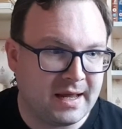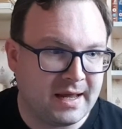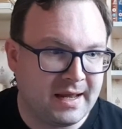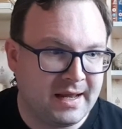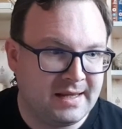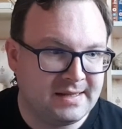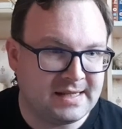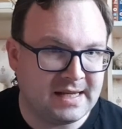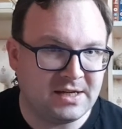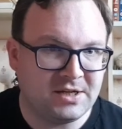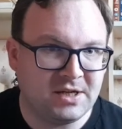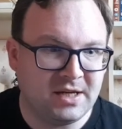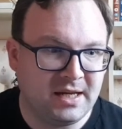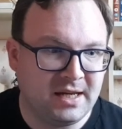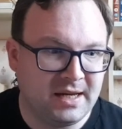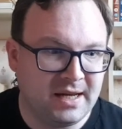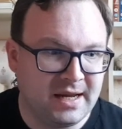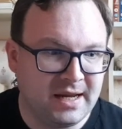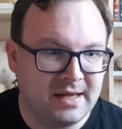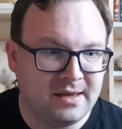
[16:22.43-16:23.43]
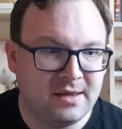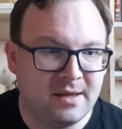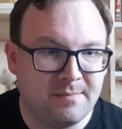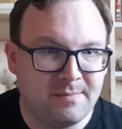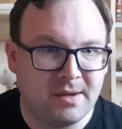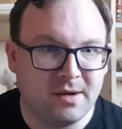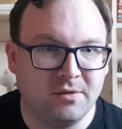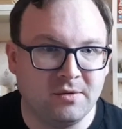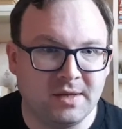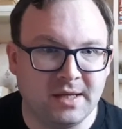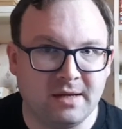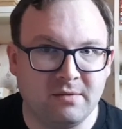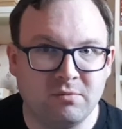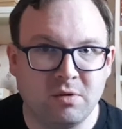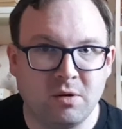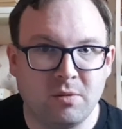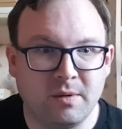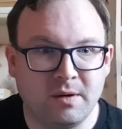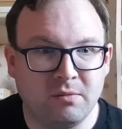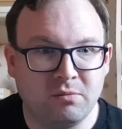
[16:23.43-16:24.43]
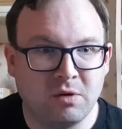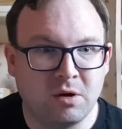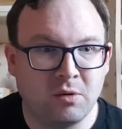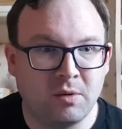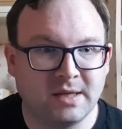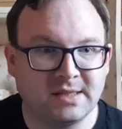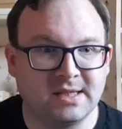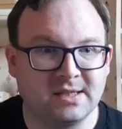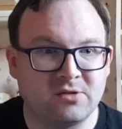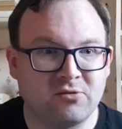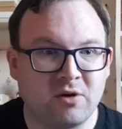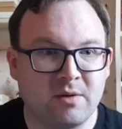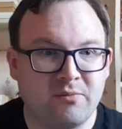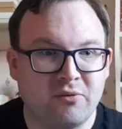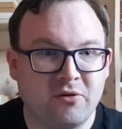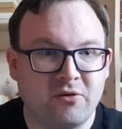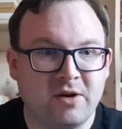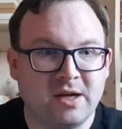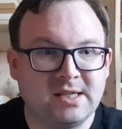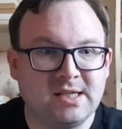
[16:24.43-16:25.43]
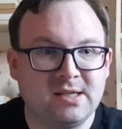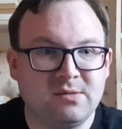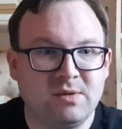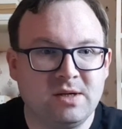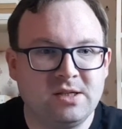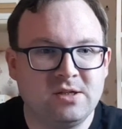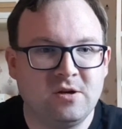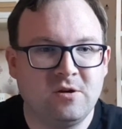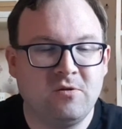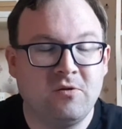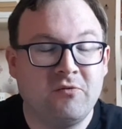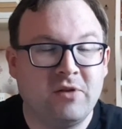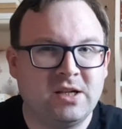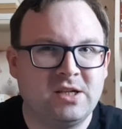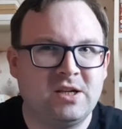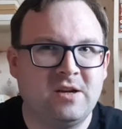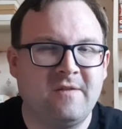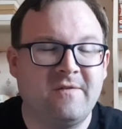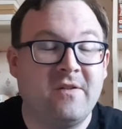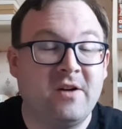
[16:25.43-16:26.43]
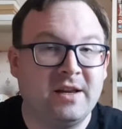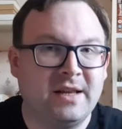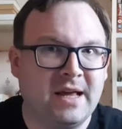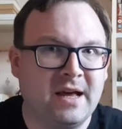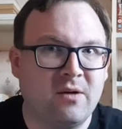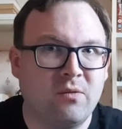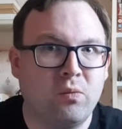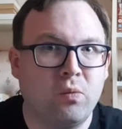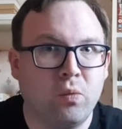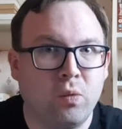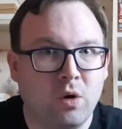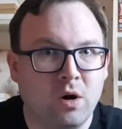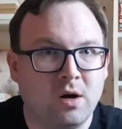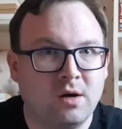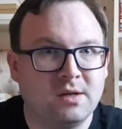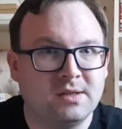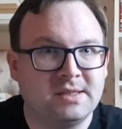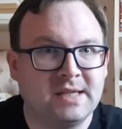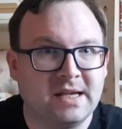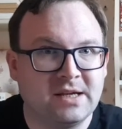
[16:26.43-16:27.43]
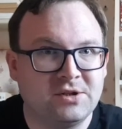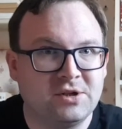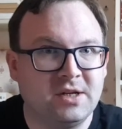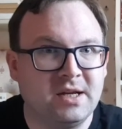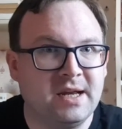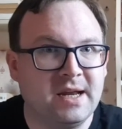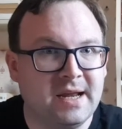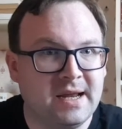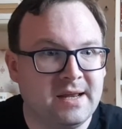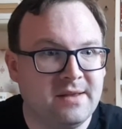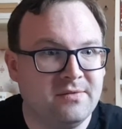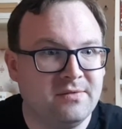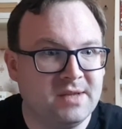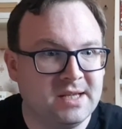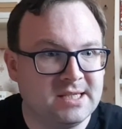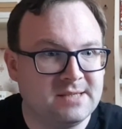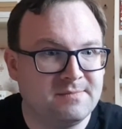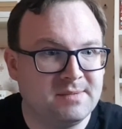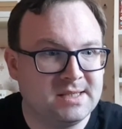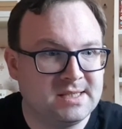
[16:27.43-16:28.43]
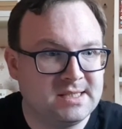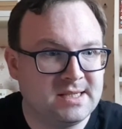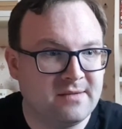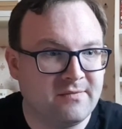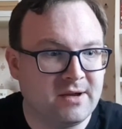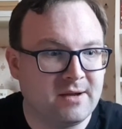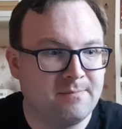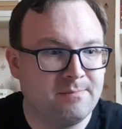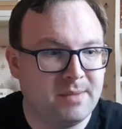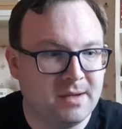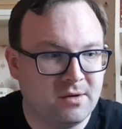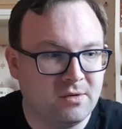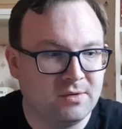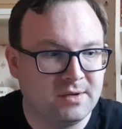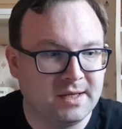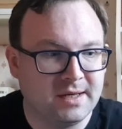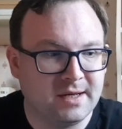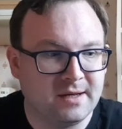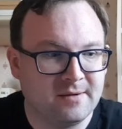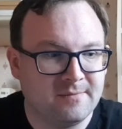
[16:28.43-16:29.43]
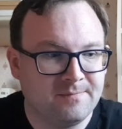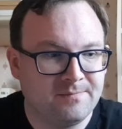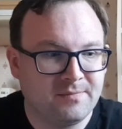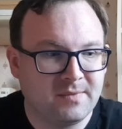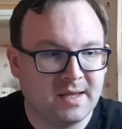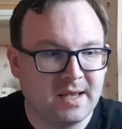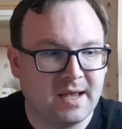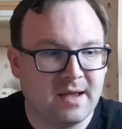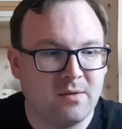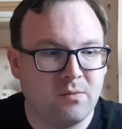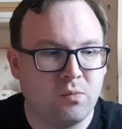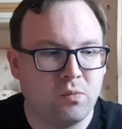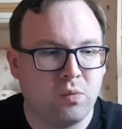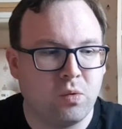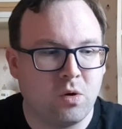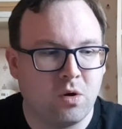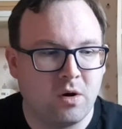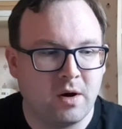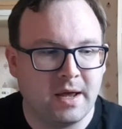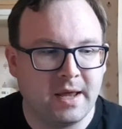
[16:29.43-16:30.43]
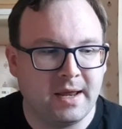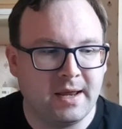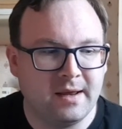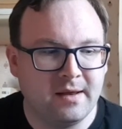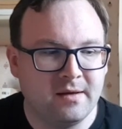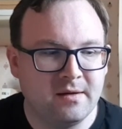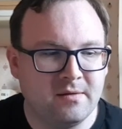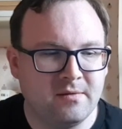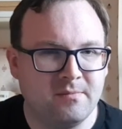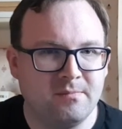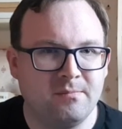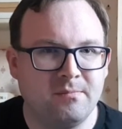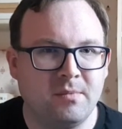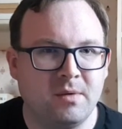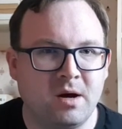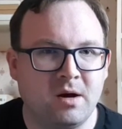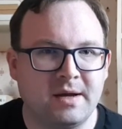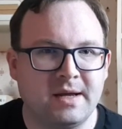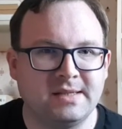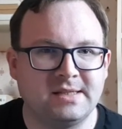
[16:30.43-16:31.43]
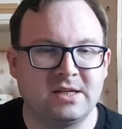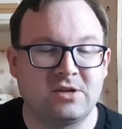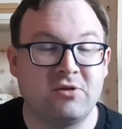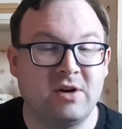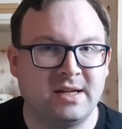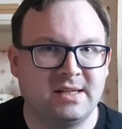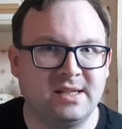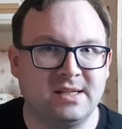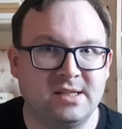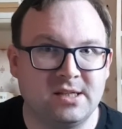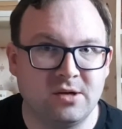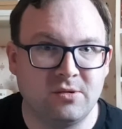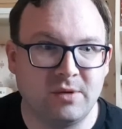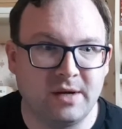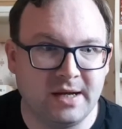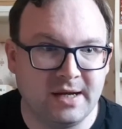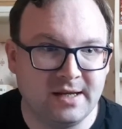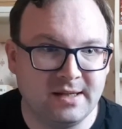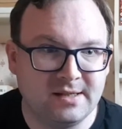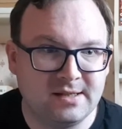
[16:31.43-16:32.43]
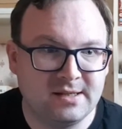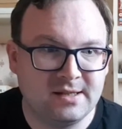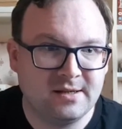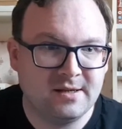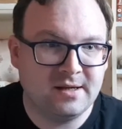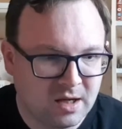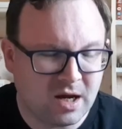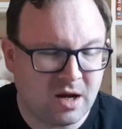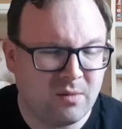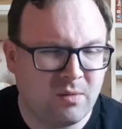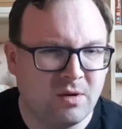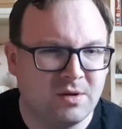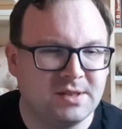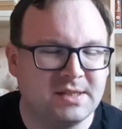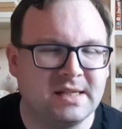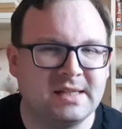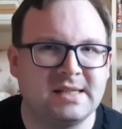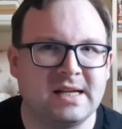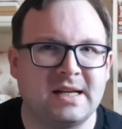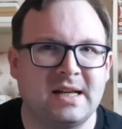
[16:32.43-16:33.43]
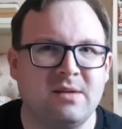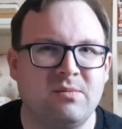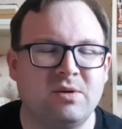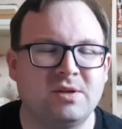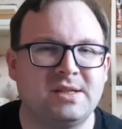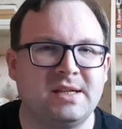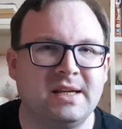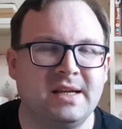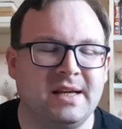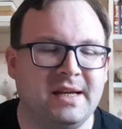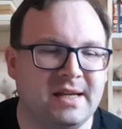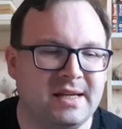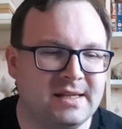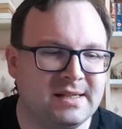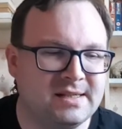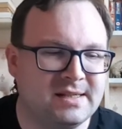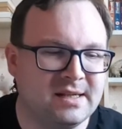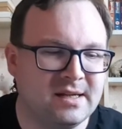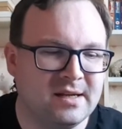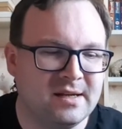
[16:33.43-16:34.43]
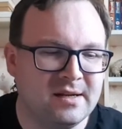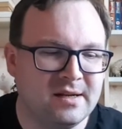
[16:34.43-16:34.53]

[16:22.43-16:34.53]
is actually in the building, but as the story progresses, we do eventually find out what's actually in this specific building and why Mark is attracted to it. I won't say exactly what it is,